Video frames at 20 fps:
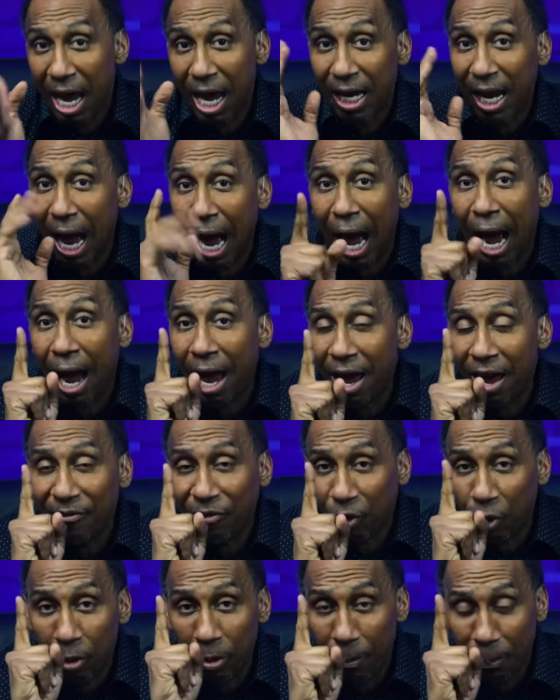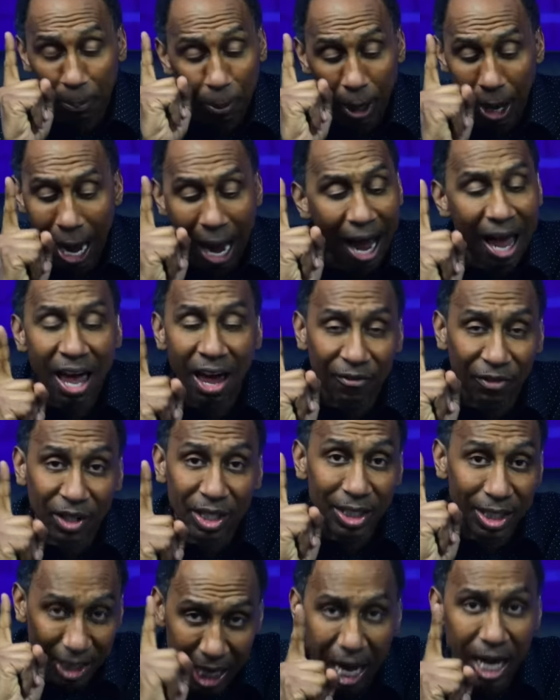And I have
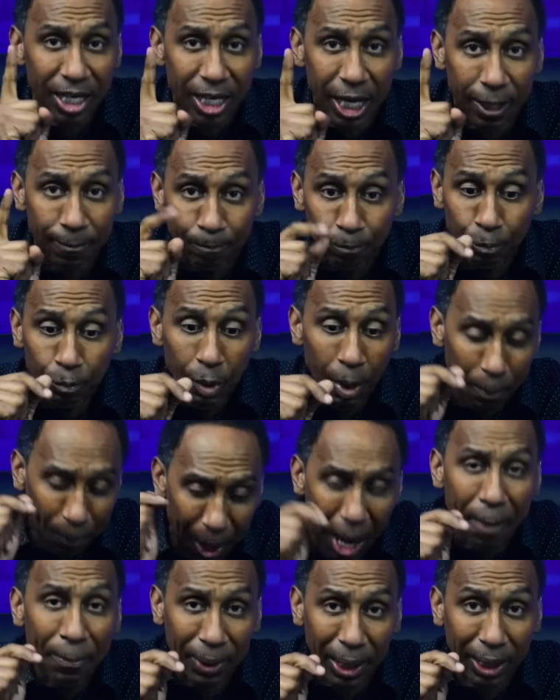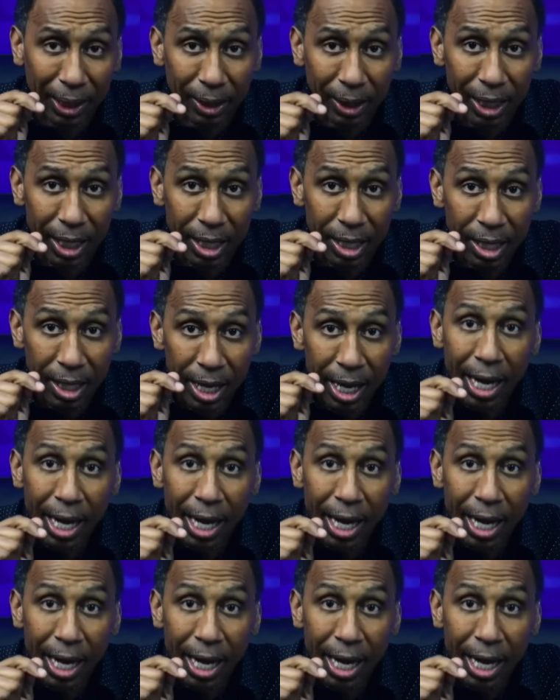contended publicly,